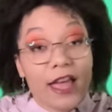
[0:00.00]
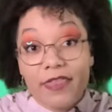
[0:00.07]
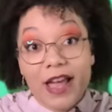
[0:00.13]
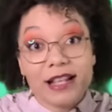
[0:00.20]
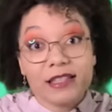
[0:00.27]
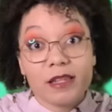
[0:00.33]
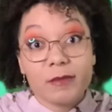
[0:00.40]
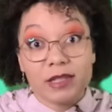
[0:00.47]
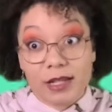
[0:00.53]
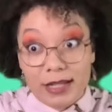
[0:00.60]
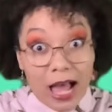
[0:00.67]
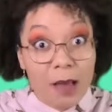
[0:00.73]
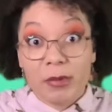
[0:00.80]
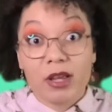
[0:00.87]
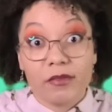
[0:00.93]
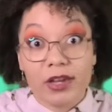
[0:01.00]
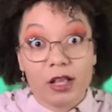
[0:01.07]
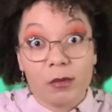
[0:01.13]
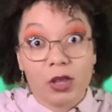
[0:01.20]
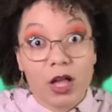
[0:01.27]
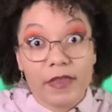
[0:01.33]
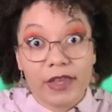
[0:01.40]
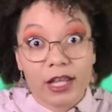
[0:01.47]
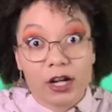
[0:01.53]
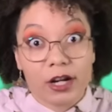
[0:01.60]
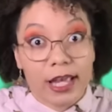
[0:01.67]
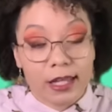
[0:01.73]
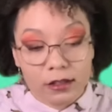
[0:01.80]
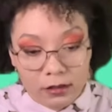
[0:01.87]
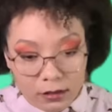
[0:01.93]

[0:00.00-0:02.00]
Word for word: And that seems to not be available on the internet.